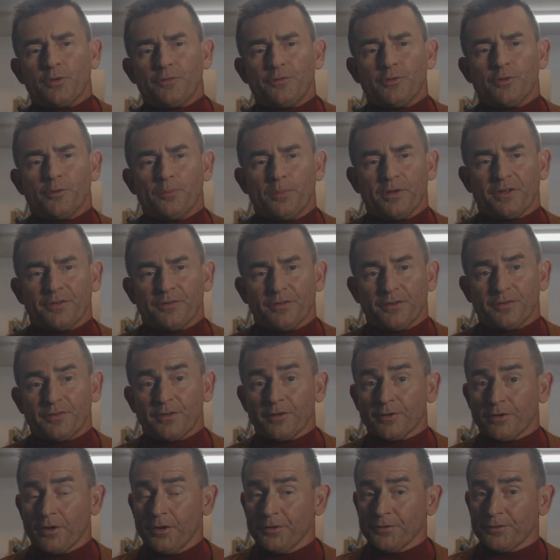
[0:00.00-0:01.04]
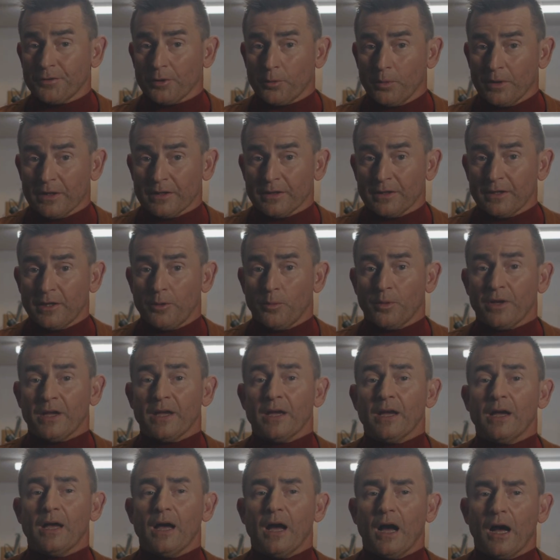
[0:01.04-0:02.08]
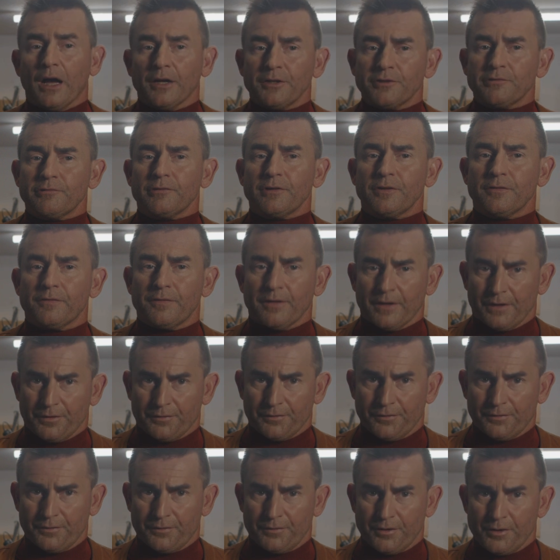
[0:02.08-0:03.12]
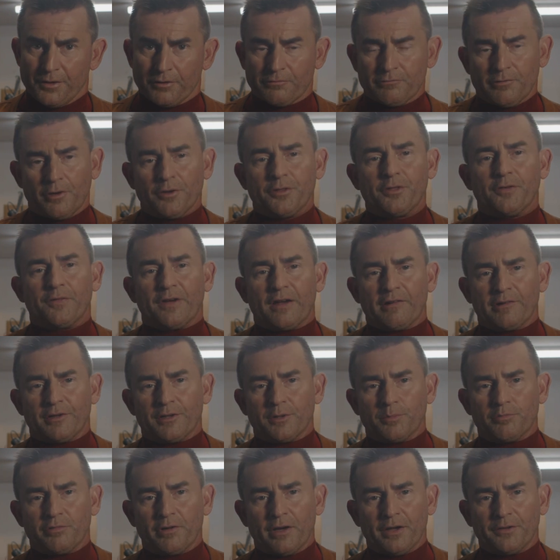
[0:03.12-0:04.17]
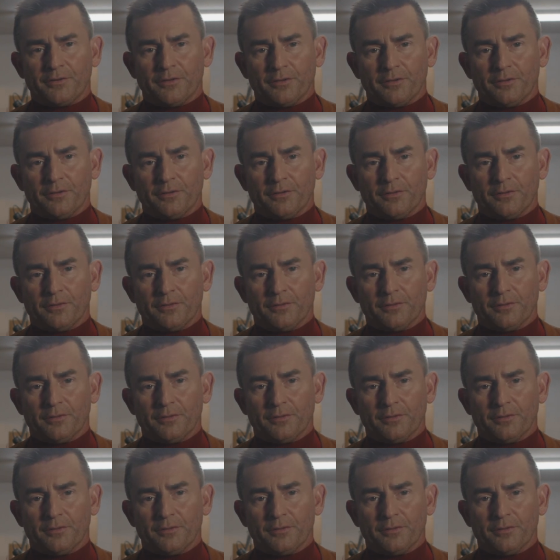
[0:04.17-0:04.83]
of new business and consequently we underinvest in the growth of our enterprises.